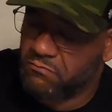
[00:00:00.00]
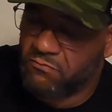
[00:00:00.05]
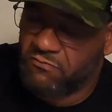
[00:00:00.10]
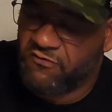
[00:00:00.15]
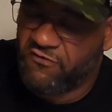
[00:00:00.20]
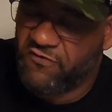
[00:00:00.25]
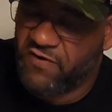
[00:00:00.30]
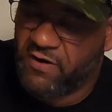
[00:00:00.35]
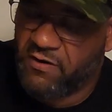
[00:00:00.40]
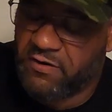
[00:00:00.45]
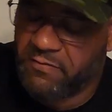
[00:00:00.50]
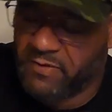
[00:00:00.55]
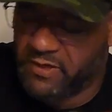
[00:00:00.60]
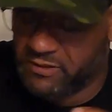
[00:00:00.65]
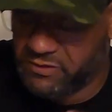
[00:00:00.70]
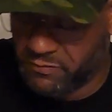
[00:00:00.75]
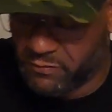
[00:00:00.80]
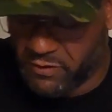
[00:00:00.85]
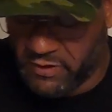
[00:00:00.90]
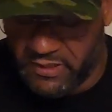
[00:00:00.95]
very
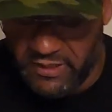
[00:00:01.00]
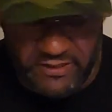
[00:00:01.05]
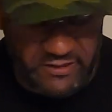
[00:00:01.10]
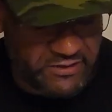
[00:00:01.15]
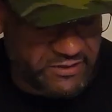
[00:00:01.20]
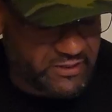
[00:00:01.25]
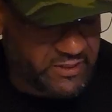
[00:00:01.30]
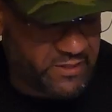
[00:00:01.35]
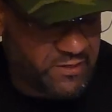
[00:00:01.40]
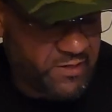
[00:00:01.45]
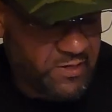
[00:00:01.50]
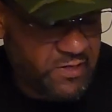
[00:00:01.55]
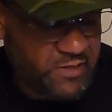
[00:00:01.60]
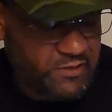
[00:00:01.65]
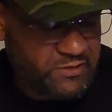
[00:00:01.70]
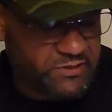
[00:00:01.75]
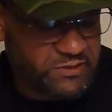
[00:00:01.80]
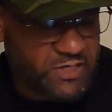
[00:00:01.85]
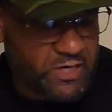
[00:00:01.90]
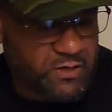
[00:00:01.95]
much more easily.
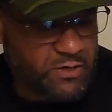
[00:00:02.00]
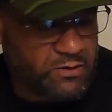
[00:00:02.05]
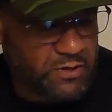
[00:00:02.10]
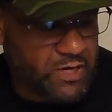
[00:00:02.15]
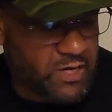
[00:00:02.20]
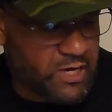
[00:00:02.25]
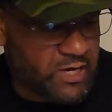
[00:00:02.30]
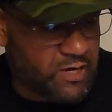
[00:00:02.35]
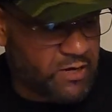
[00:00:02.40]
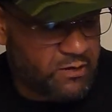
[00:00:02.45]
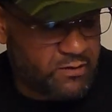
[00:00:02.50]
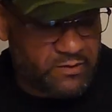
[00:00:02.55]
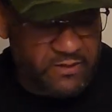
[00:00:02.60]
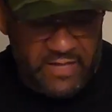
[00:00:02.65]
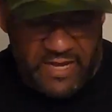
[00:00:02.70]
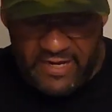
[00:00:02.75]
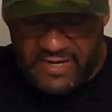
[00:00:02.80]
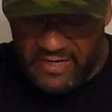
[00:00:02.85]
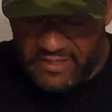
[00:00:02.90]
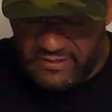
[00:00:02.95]
So
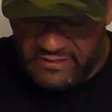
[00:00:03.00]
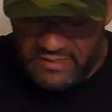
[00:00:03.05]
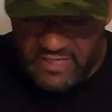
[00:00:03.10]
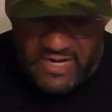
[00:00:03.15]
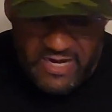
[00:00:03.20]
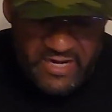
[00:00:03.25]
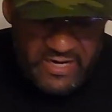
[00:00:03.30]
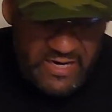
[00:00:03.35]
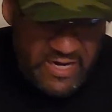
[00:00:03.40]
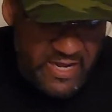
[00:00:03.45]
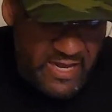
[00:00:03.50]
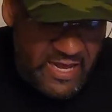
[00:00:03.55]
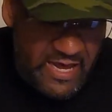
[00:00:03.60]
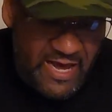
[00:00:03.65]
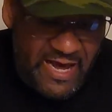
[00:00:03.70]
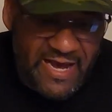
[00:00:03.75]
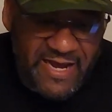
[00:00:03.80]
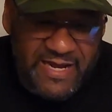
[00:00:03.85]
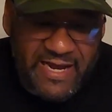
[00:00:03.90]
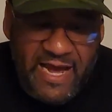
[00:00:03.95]
like I said,
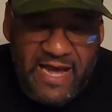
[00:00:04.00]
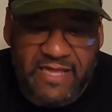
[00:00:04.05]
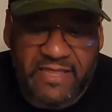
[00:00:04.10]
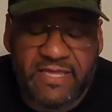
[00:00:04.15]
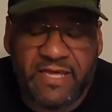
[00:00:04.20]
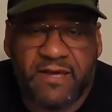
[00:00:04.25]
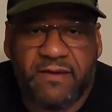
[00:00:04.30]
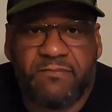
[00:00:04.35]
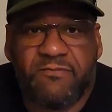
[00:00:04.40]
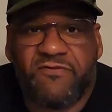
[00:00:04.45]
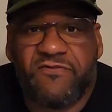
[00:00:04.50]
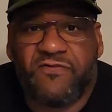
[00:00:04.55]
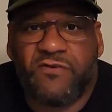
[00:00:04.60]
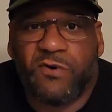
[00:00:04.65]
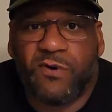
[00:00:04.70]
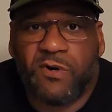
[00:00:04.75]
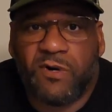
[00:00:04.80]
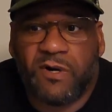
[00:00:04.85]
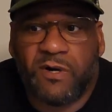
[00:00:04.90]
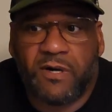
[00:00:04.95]
I got them
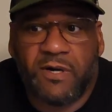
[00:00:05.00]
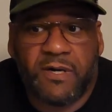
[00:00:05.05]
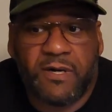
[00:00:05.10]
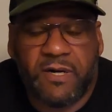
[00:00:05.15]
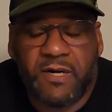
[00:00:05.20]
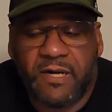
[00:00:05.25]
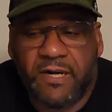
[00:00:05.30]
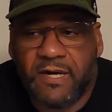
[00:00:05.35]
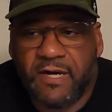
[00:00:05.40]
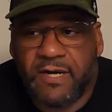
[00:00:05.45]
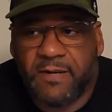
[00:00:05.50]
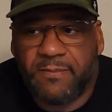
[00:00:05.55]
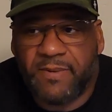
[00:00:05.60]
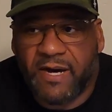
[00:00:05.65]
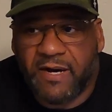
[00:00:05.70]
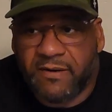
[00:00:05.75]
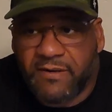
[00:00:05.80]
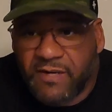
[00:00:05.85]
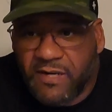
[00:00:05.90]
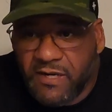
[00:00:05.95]
for about